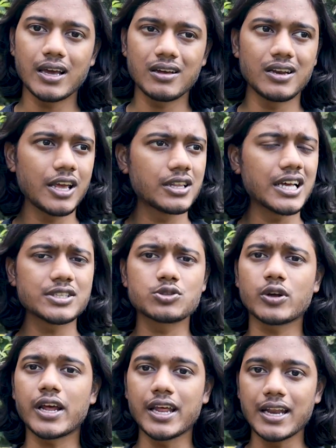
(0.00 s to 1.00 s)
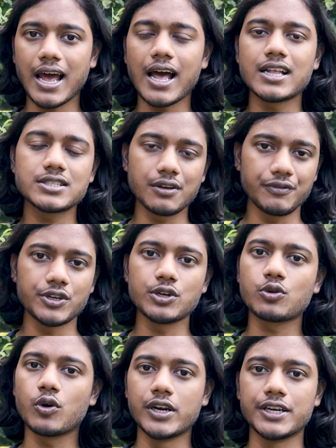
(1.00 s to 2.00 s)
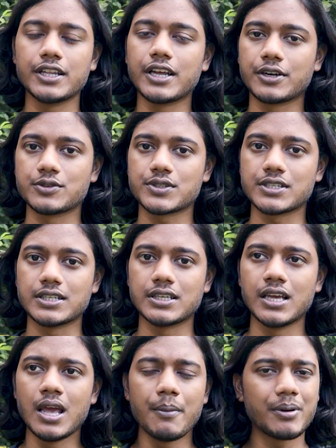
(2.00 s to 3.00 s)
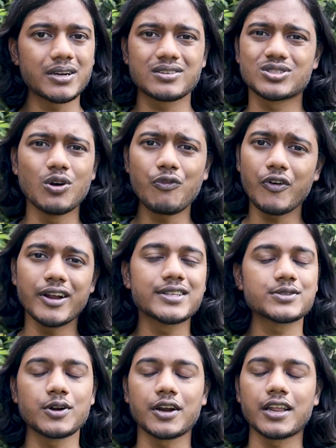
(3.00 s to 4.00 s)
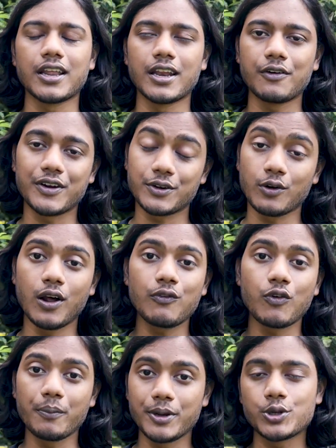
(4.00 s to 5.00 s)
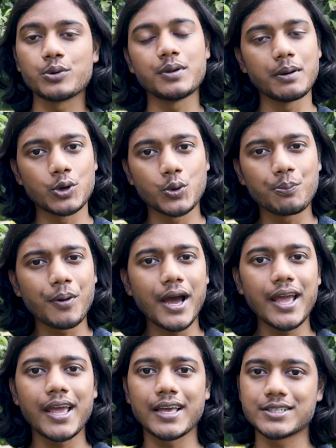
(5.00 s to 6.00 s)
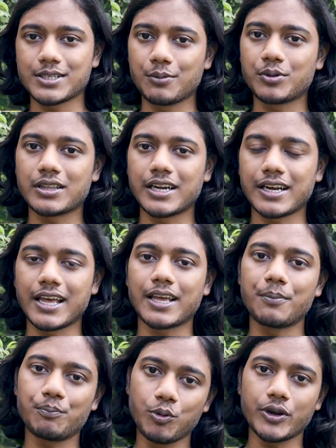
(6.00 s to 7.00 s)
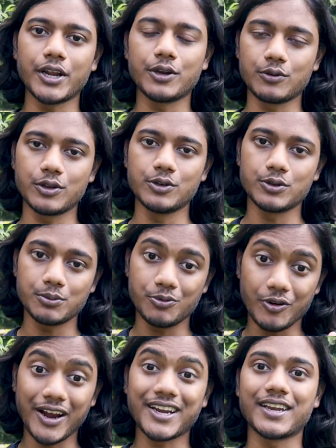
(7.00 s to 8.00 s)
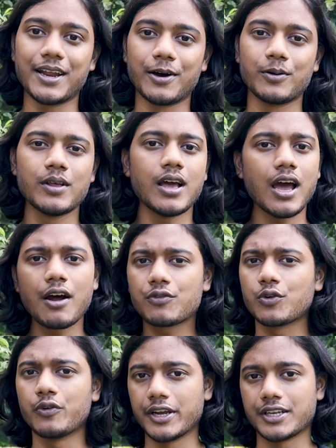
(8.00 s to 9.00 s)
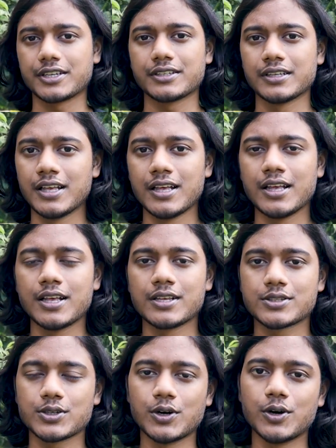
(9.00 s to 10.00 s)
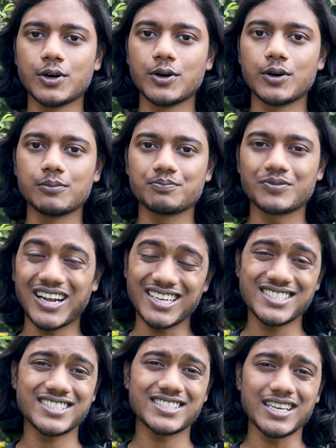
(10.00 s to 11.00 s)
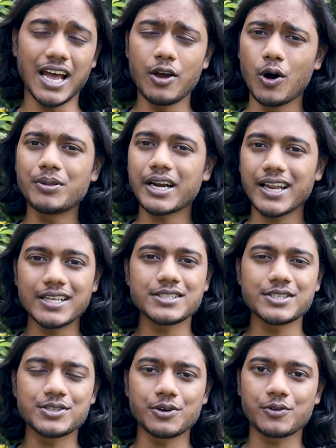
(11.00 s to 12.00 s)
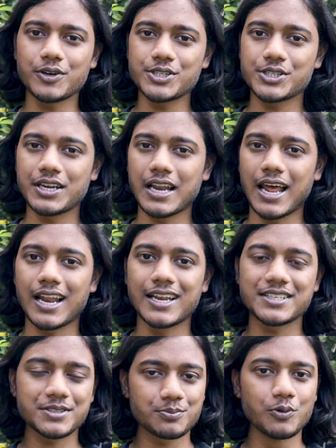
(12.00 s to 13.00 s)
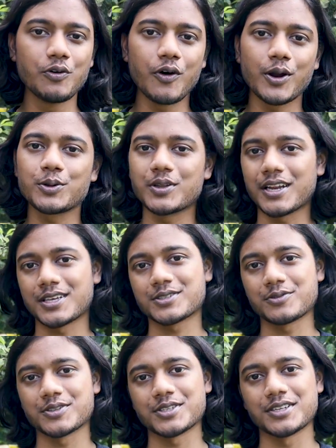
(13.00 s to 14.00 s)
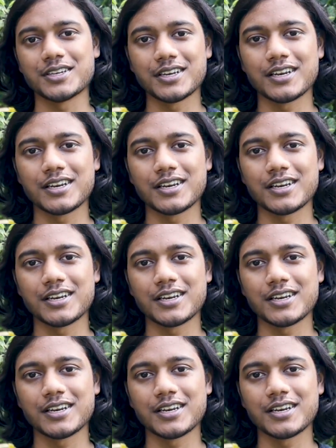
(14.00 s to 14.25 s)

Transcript: like that's gonna enhance the video quality that you see. But so far it's not enough at all for me to be able to buy something that I can put into the YouTube right now. I have to wait. So I hope that answers your question, and let's move on to the next question.